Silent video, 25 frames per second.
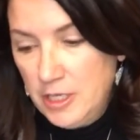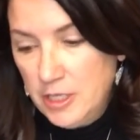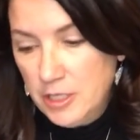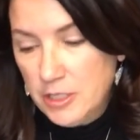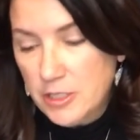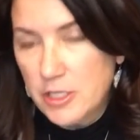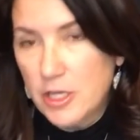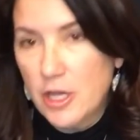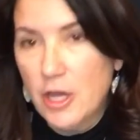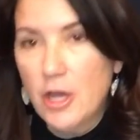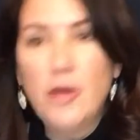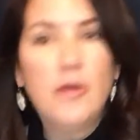
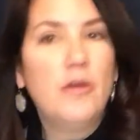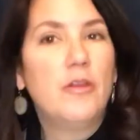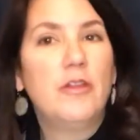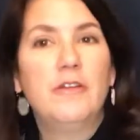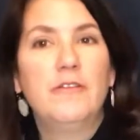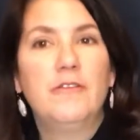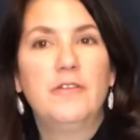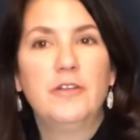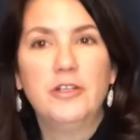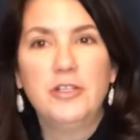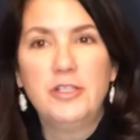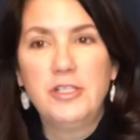So the
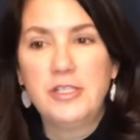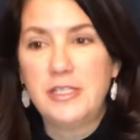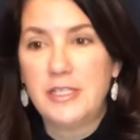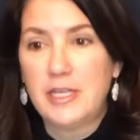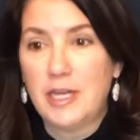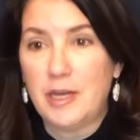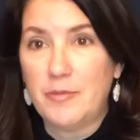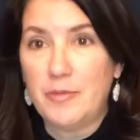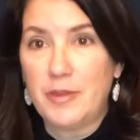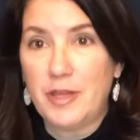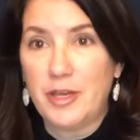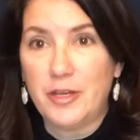first
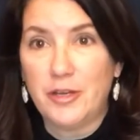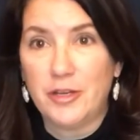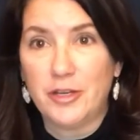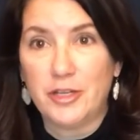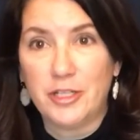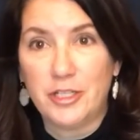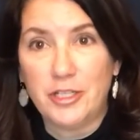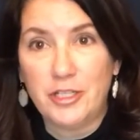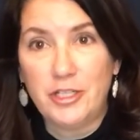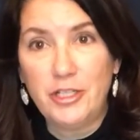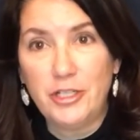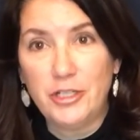step that you're
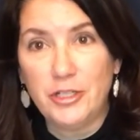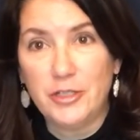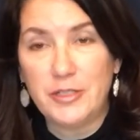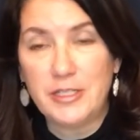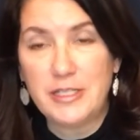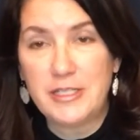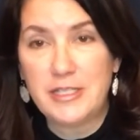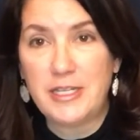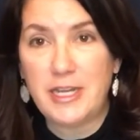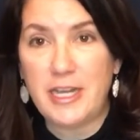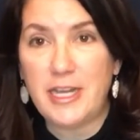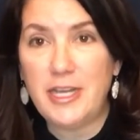going to do
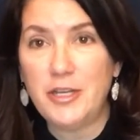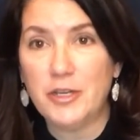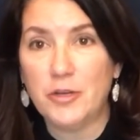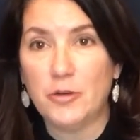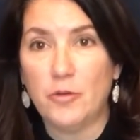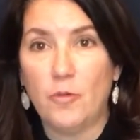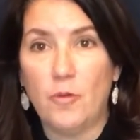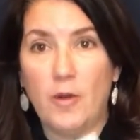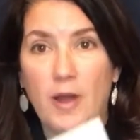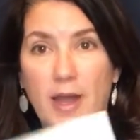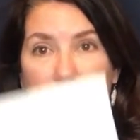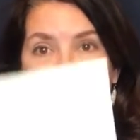is take your
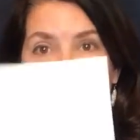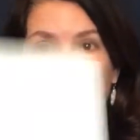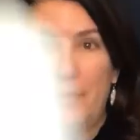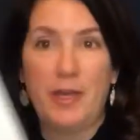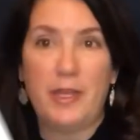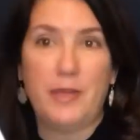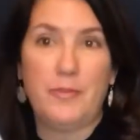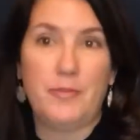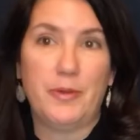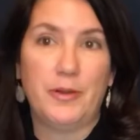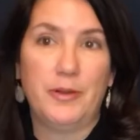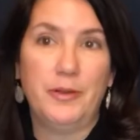white
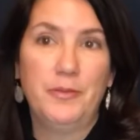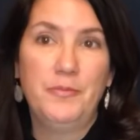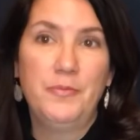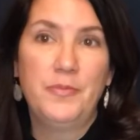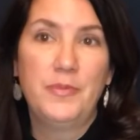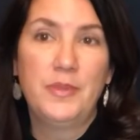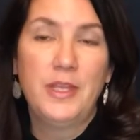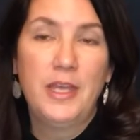paper,